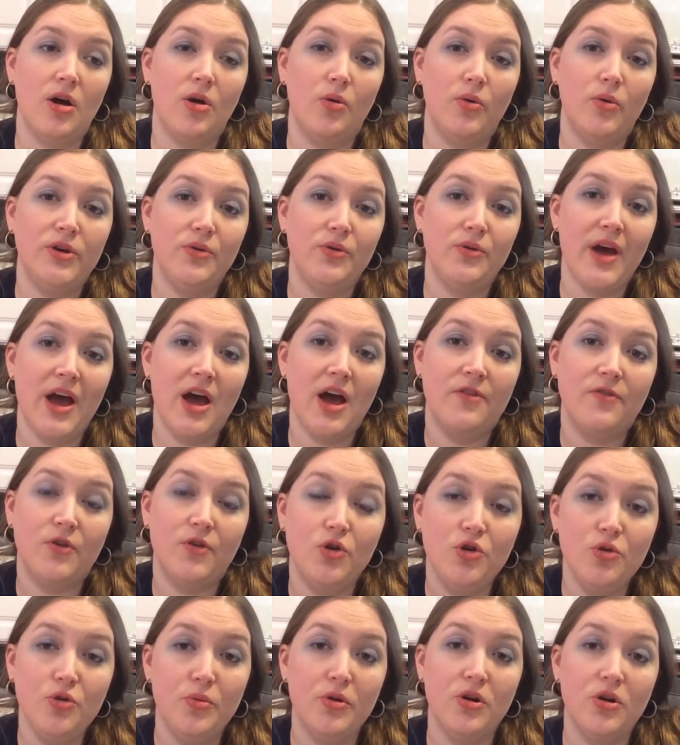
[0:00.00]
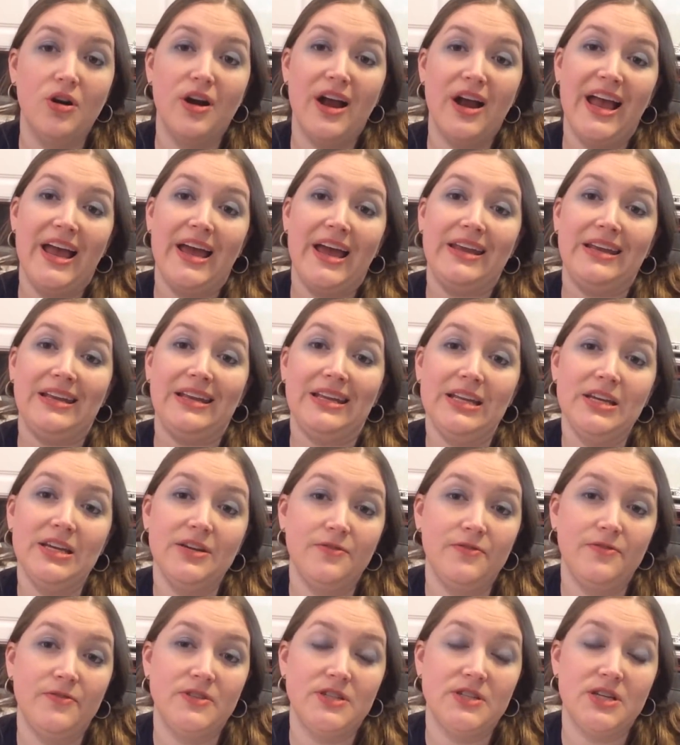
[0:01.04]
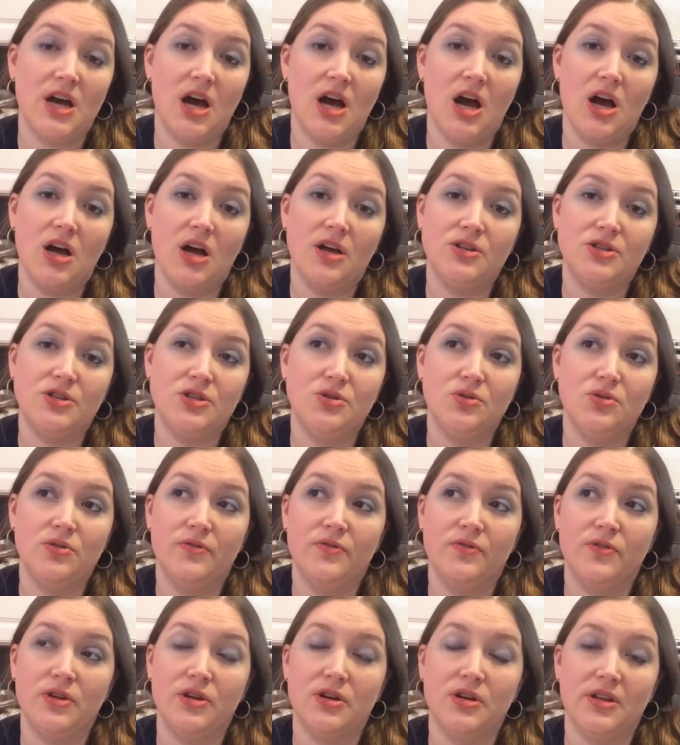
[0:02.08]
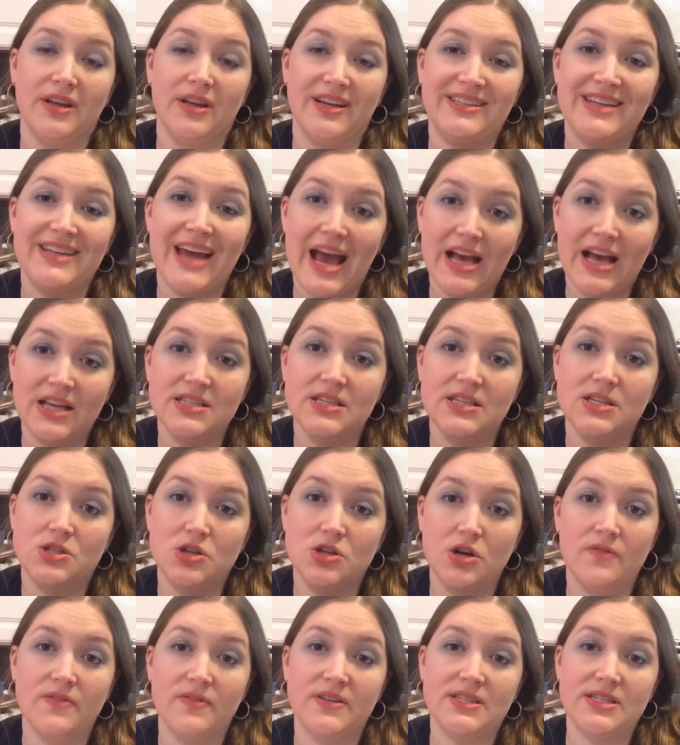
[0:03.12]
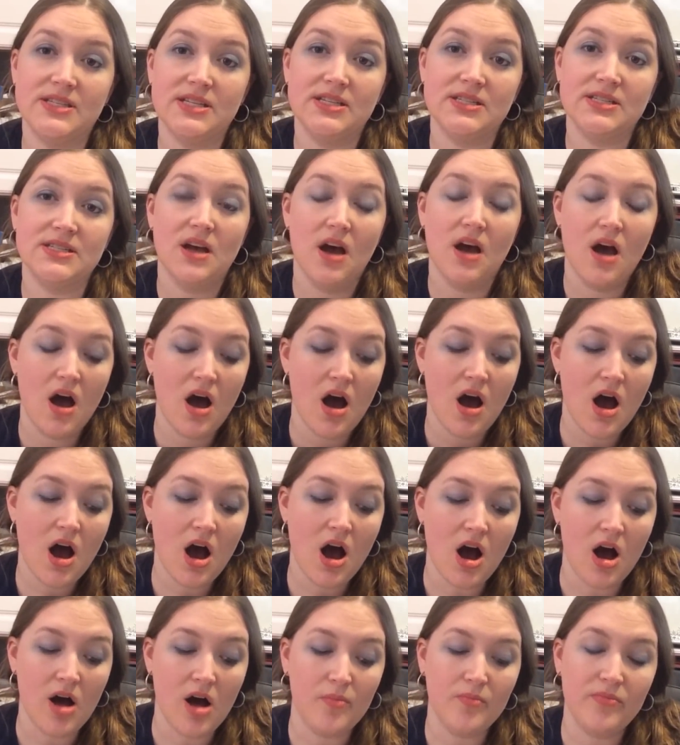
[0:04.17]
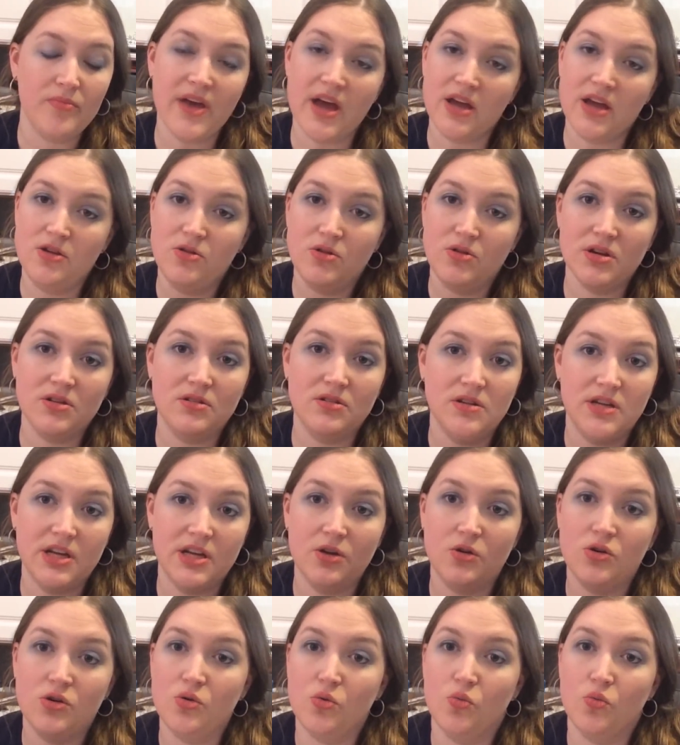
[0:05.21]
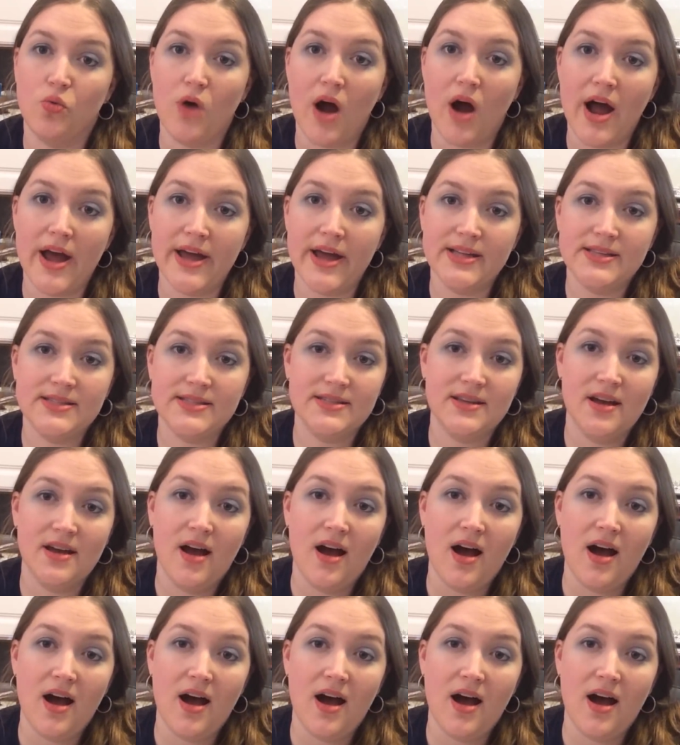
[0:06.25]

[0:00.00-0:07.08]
we do have Uber and Lyft, two of the like taxi services that you can get rides.